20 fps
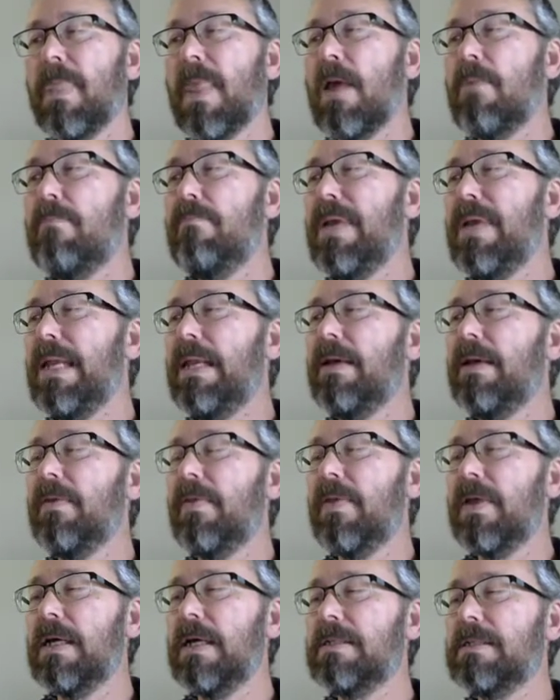meaning
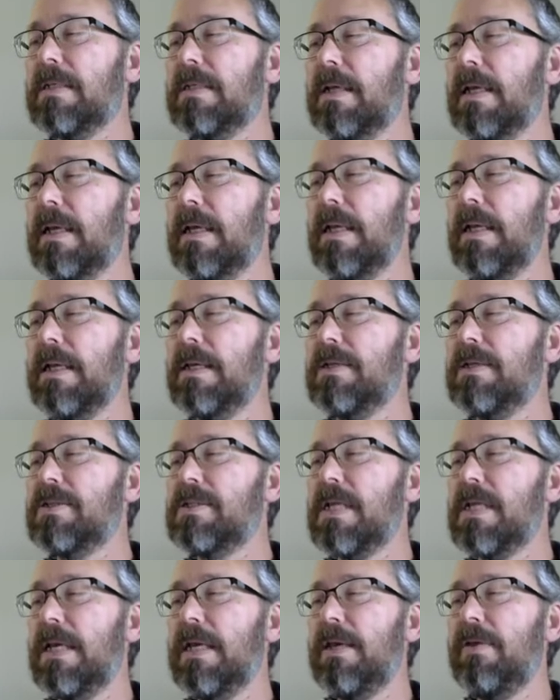that it
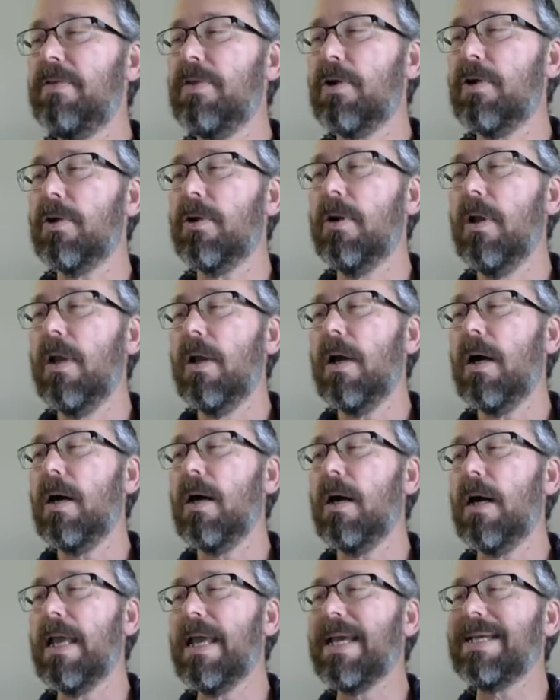is either
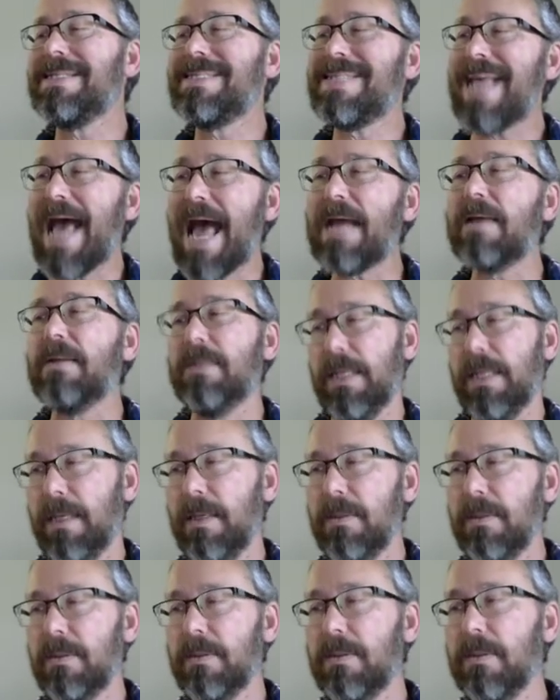
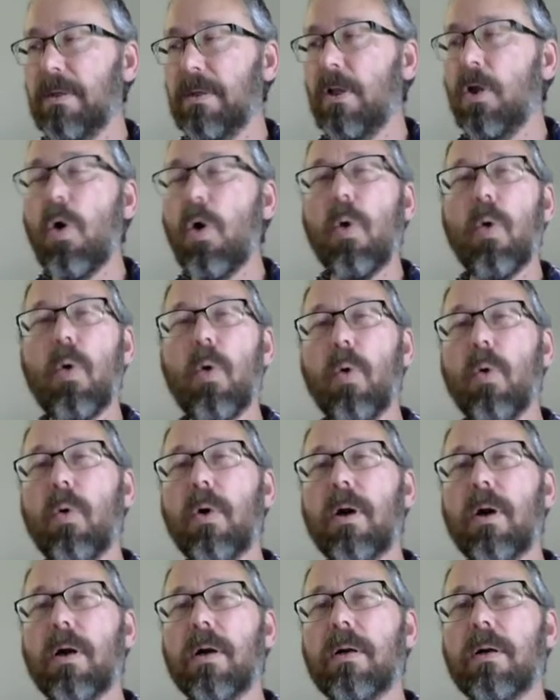exactly
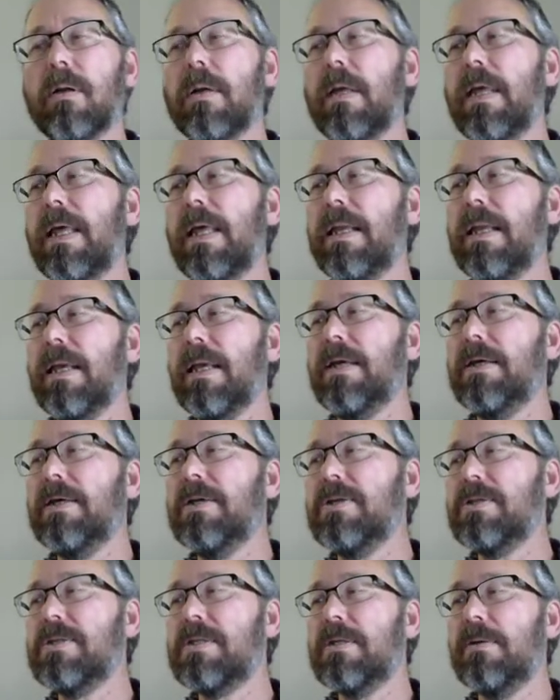or it
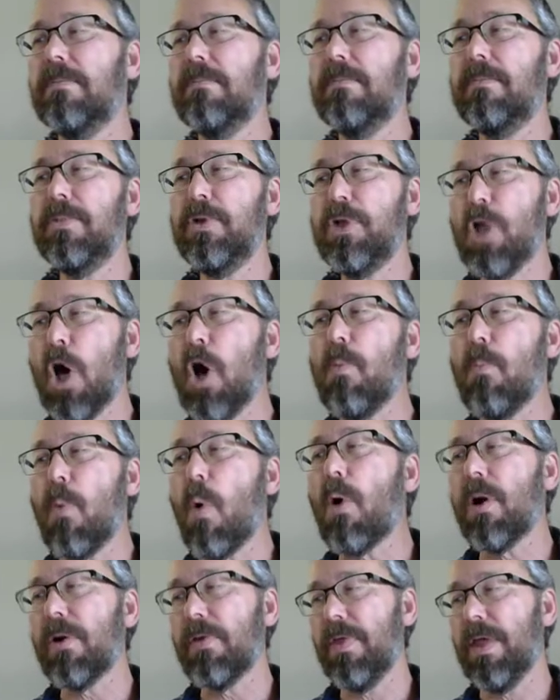is no
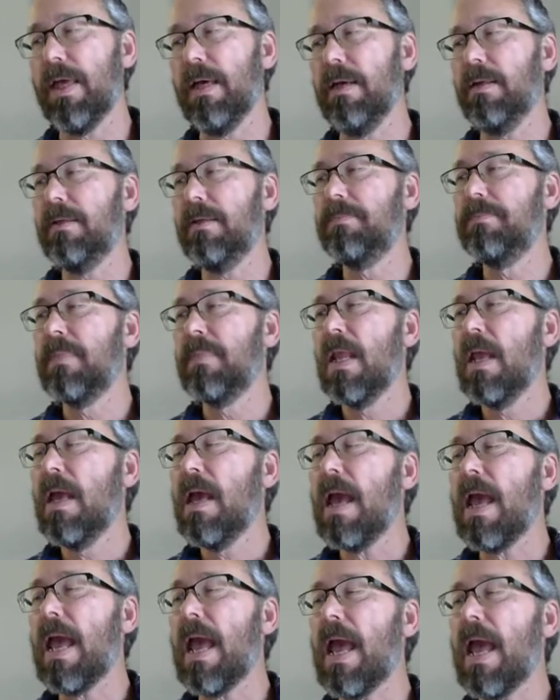more than.
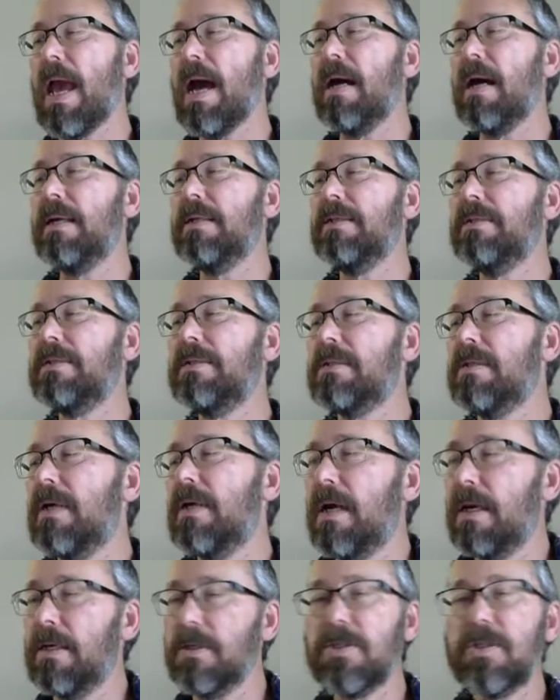And
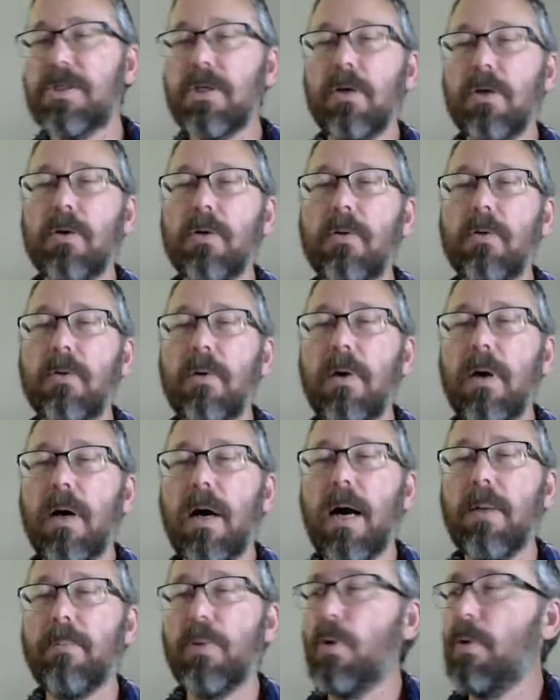so
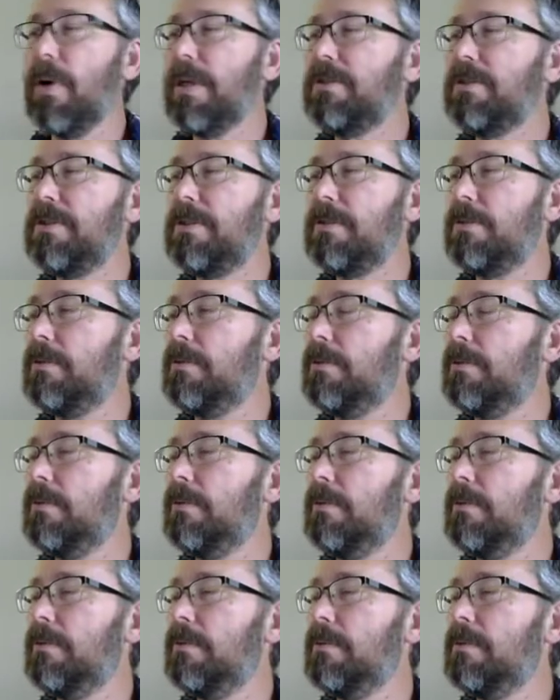I'm going
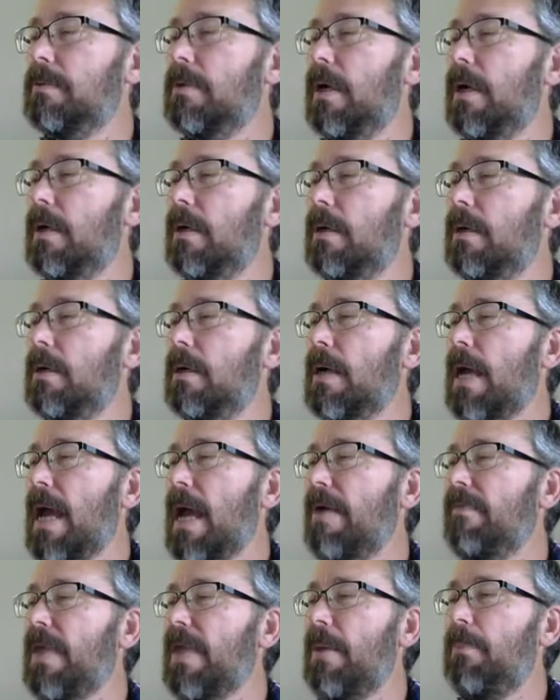to
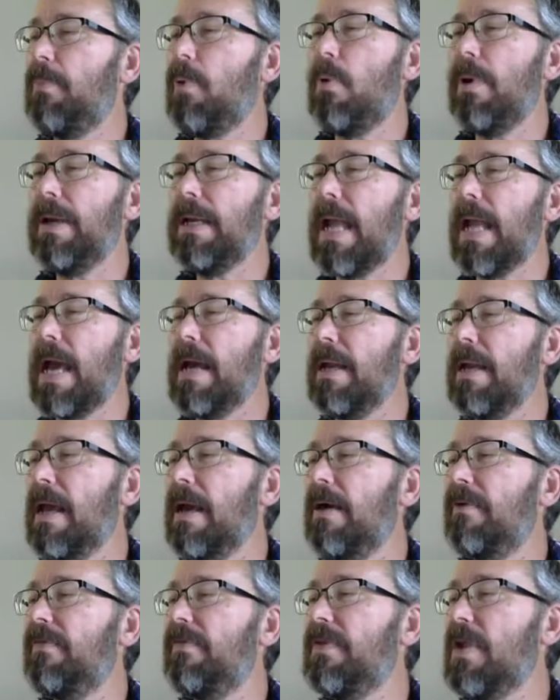have that point at
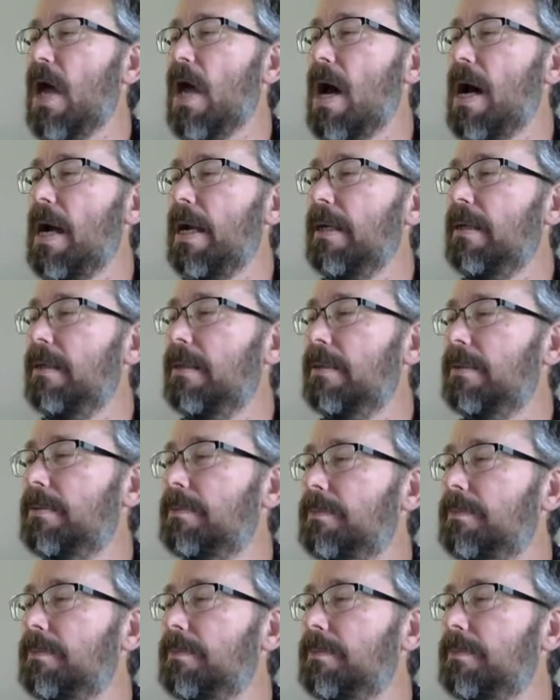F9.